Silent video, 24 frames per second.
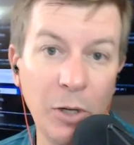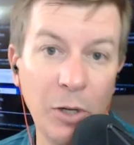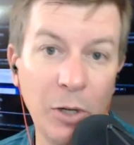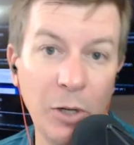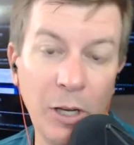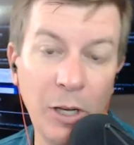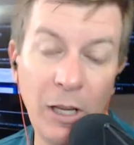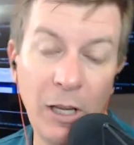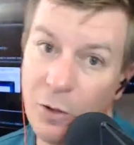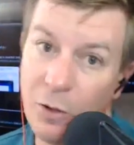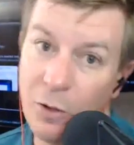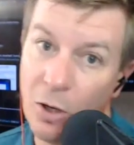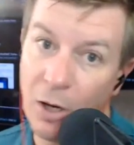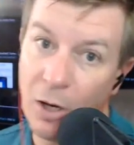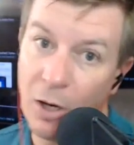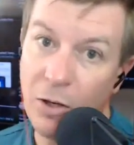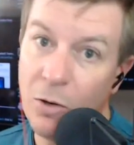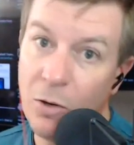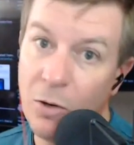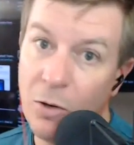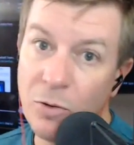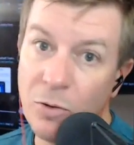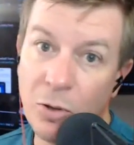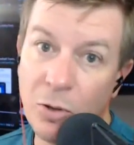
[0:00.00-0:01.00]
in. If you're on
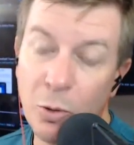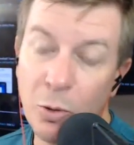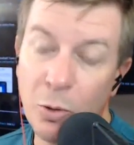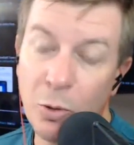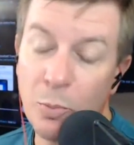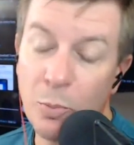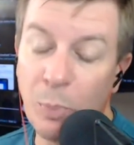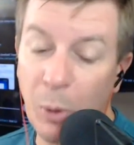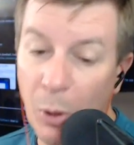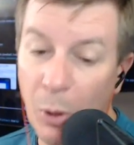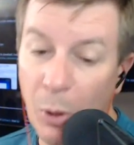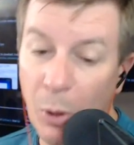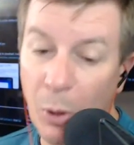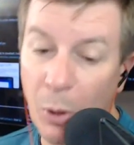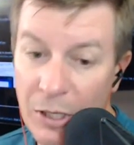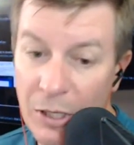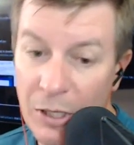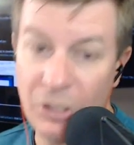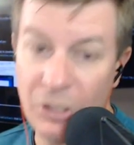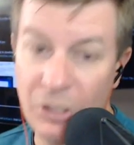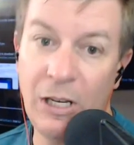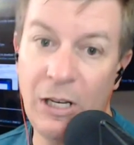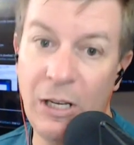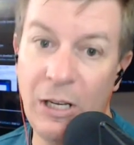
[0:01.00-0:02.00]
YouTube,
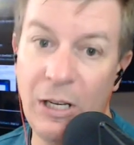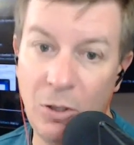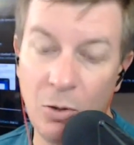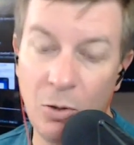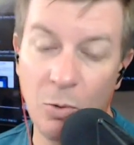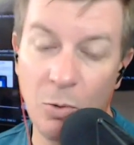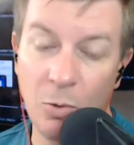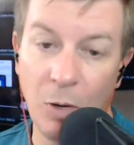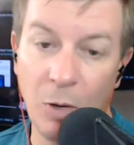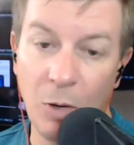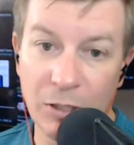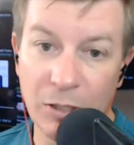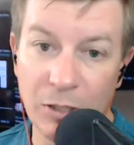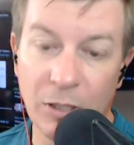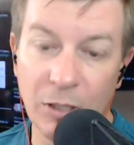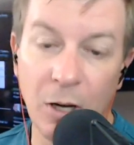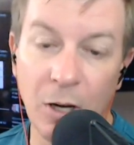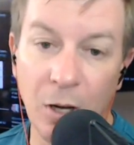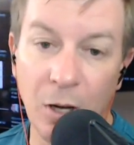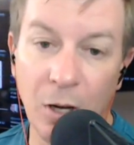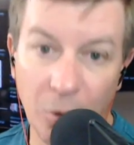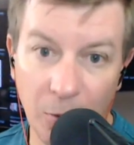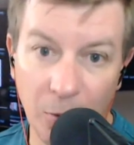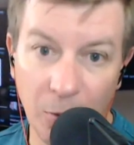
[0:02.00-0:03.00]
appreciate you watching
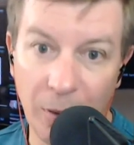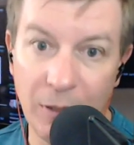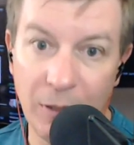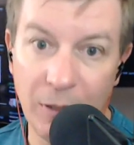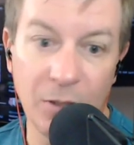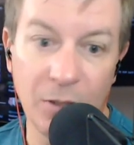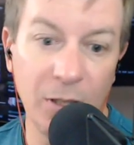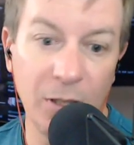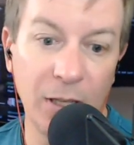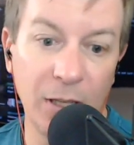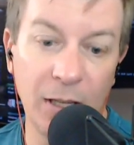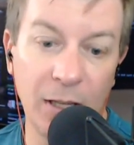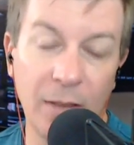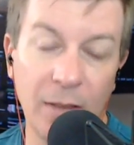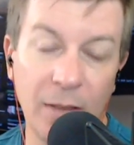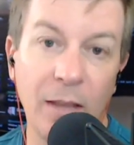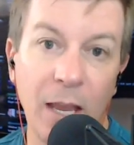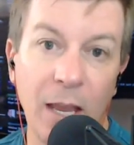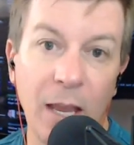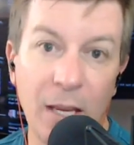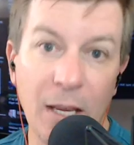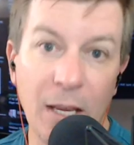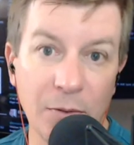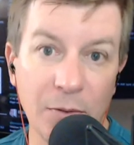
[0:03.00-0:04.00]
all the way to the end.
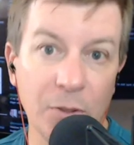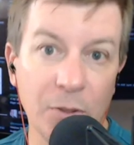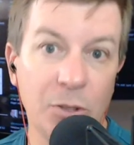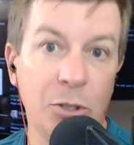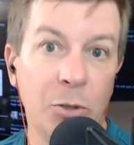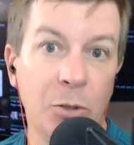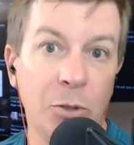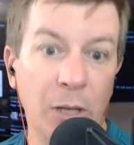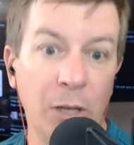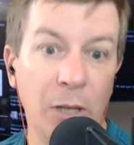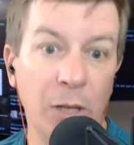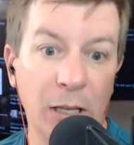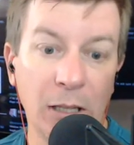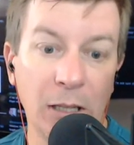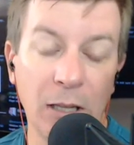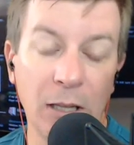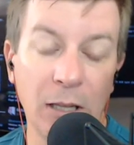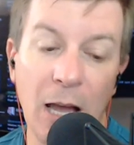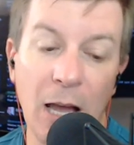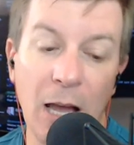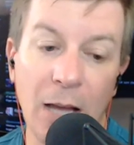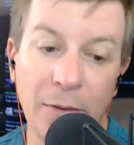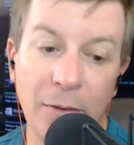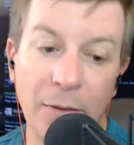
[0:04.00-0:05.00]
Thanks for tuning in
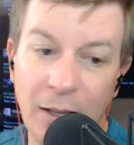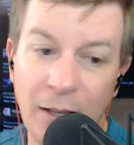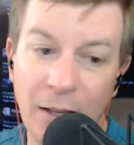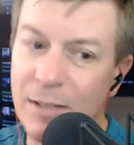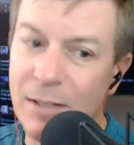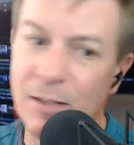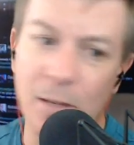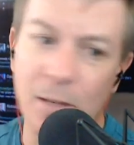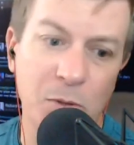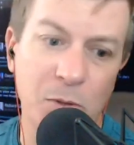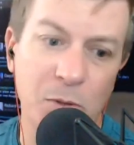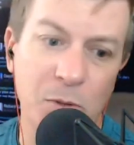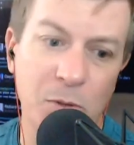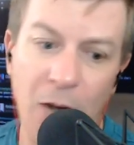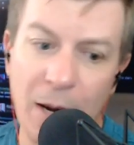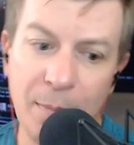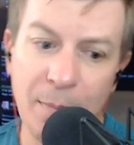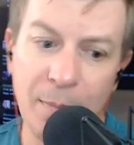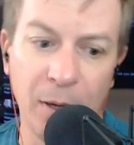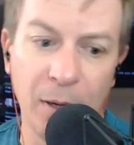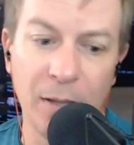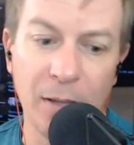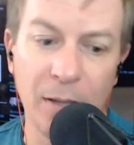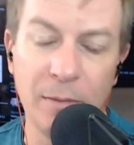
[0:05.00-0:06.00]
live. Hit the subscribe
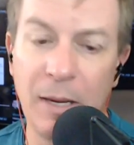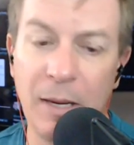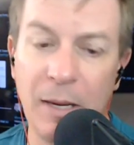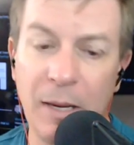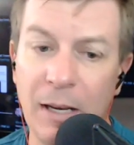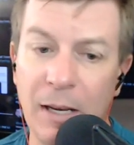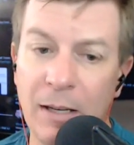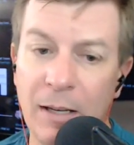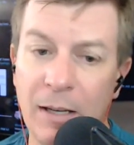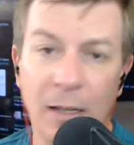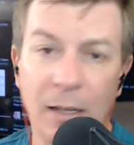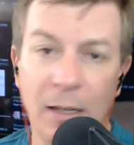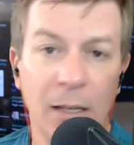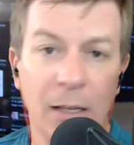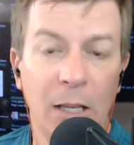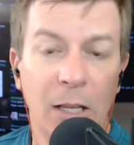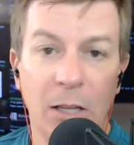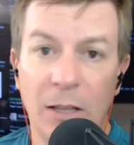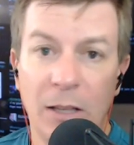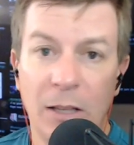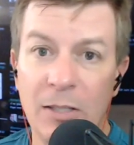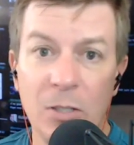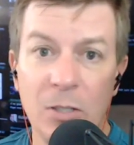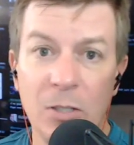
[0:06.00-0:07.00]
button, man.
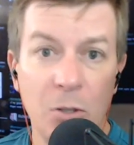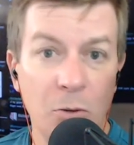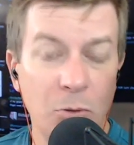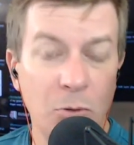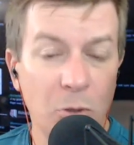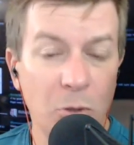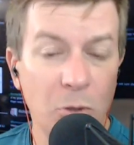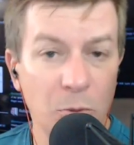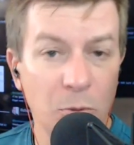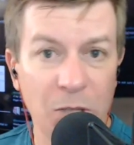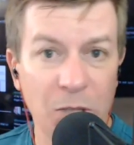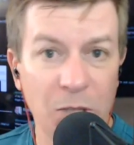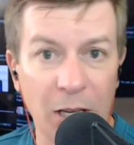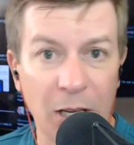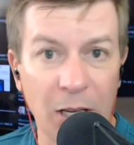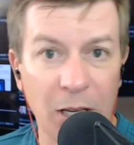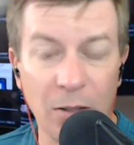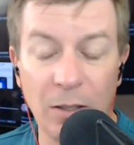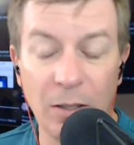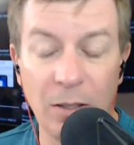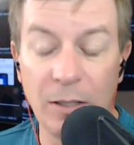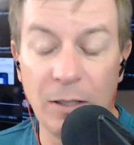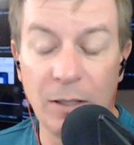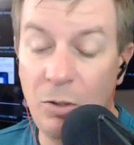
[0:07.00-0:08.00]
This YouTube
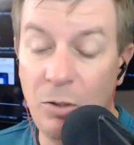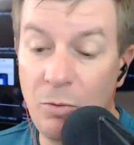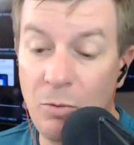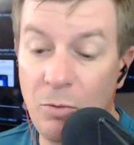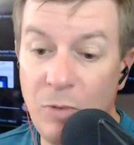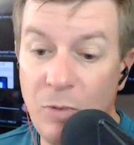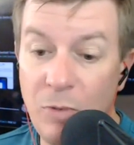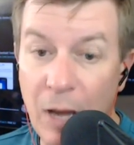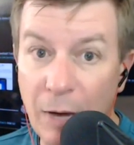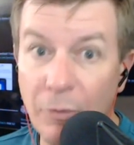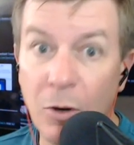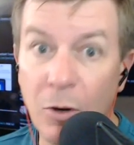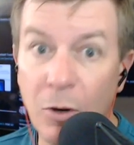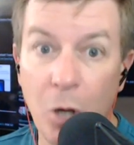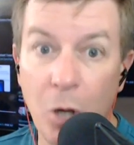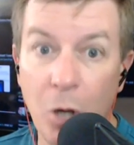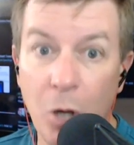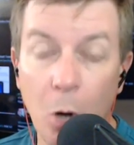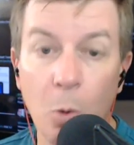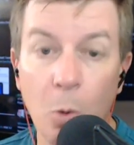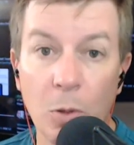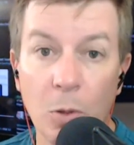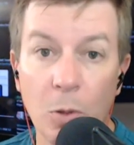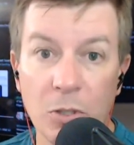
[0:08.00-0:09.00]
channel, you never
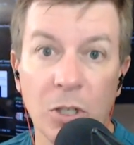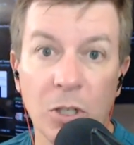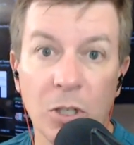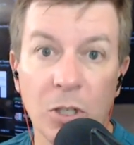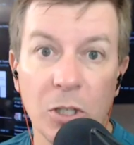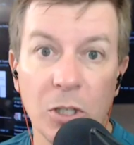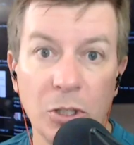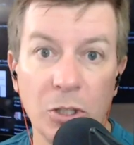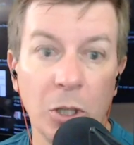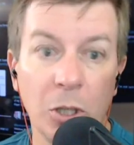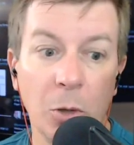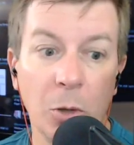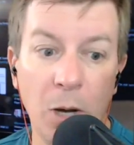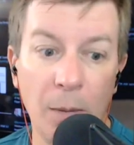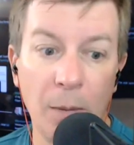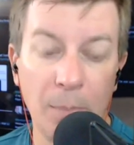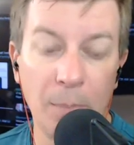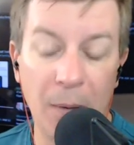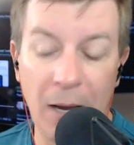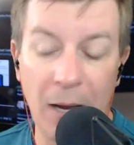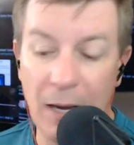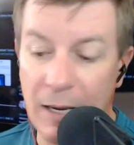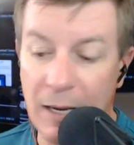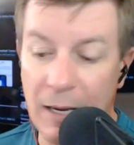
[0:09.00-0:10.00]
know what's going to show up.
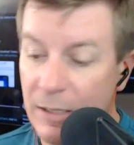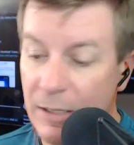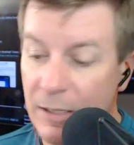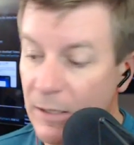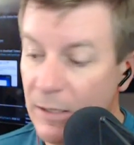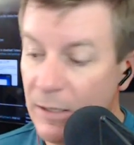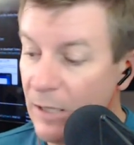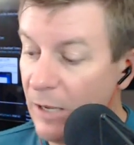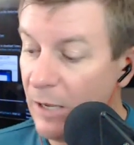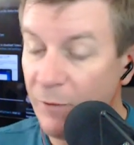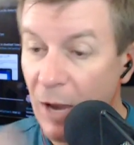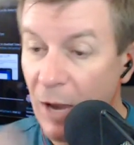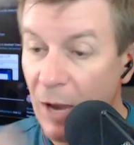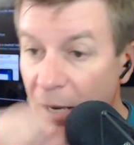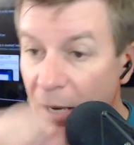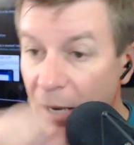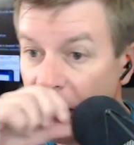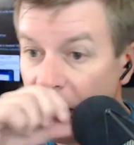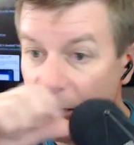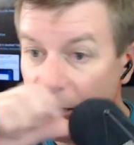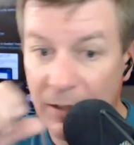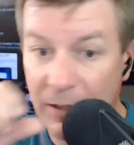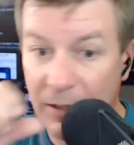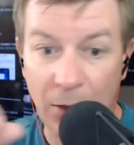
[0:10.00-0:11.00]
If I
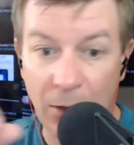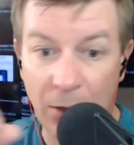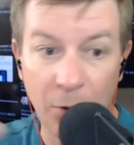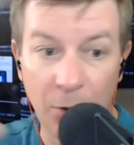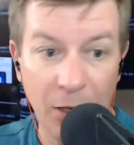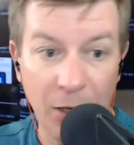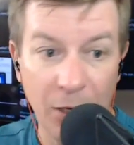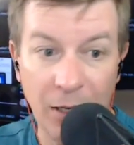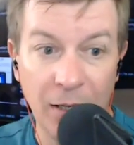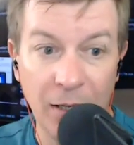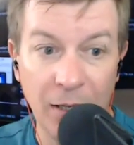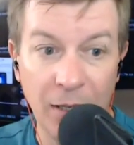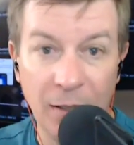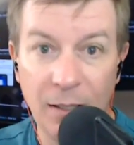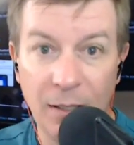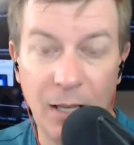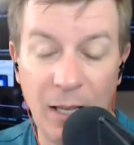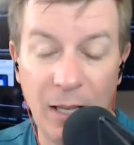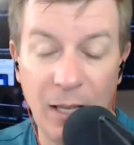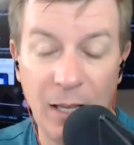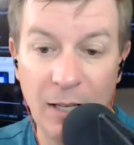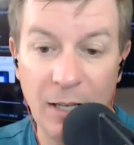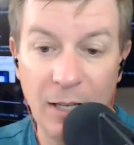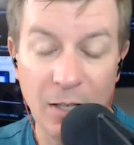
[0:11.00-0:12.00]
get gear in
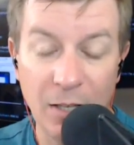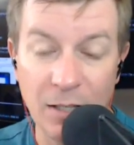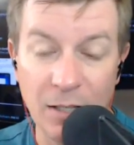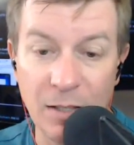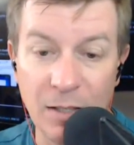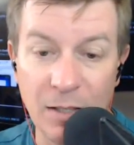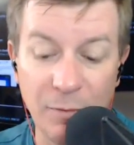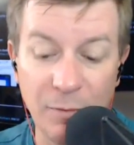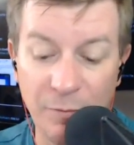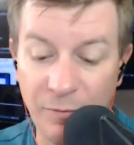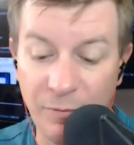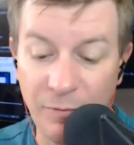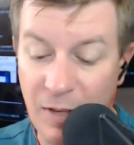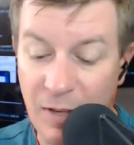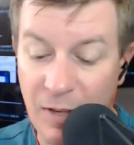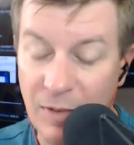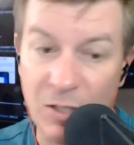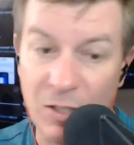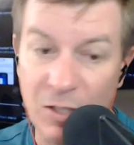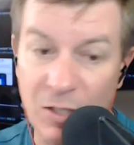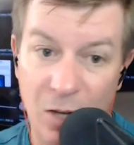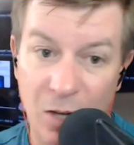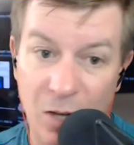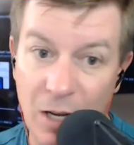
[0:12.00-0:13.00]
and
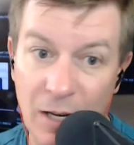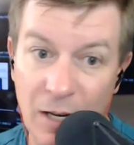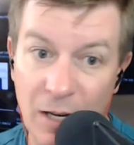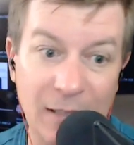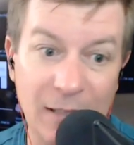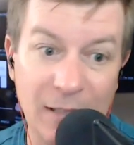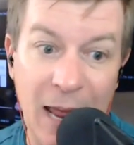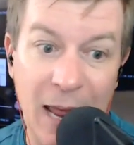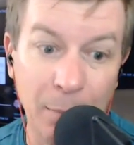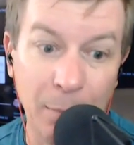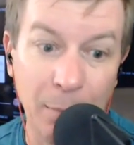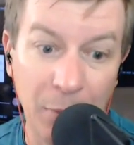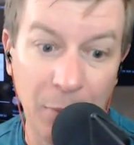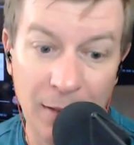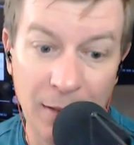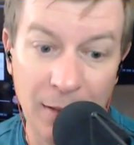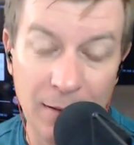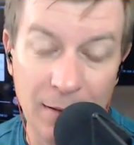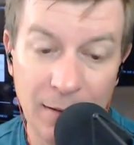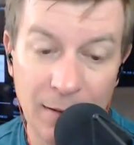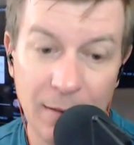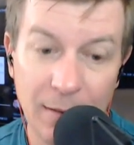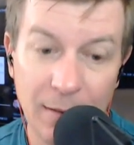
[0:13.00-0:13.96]
it's not a tablet,